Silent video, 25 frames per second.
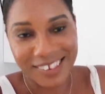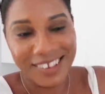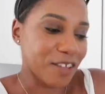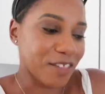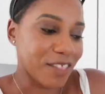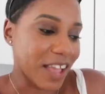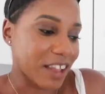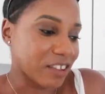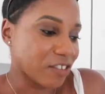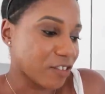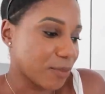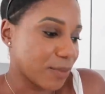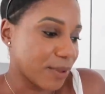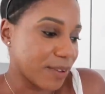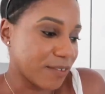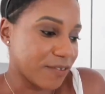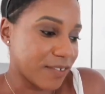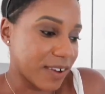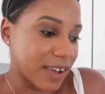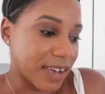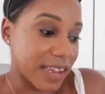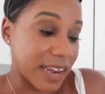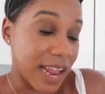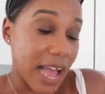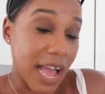So that should be
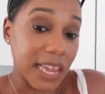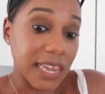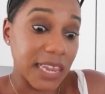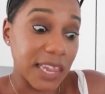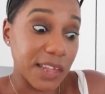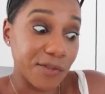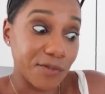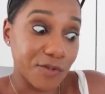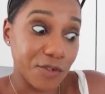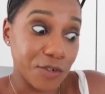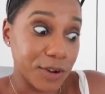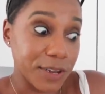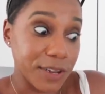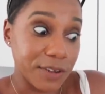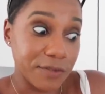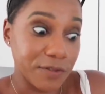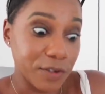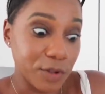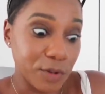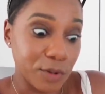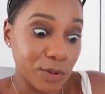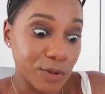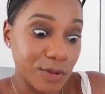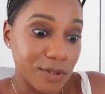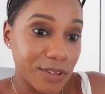fun. I love Greek
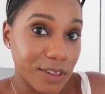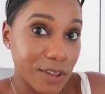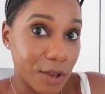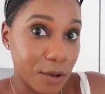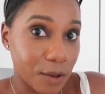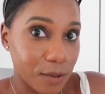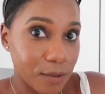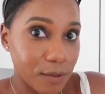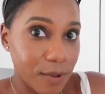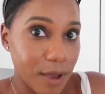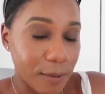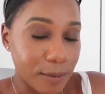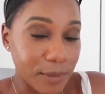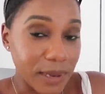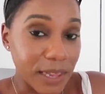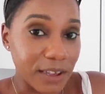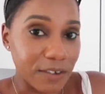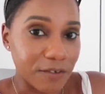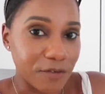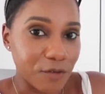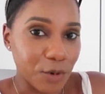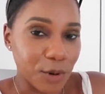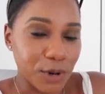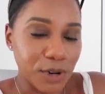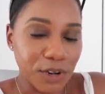food, so I'm
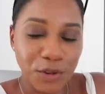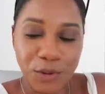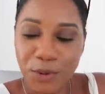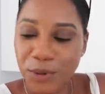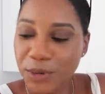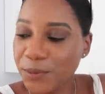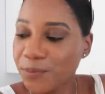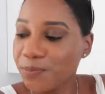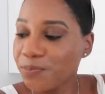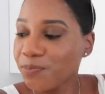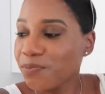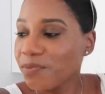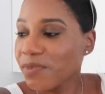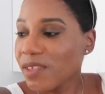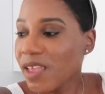looking forward to it.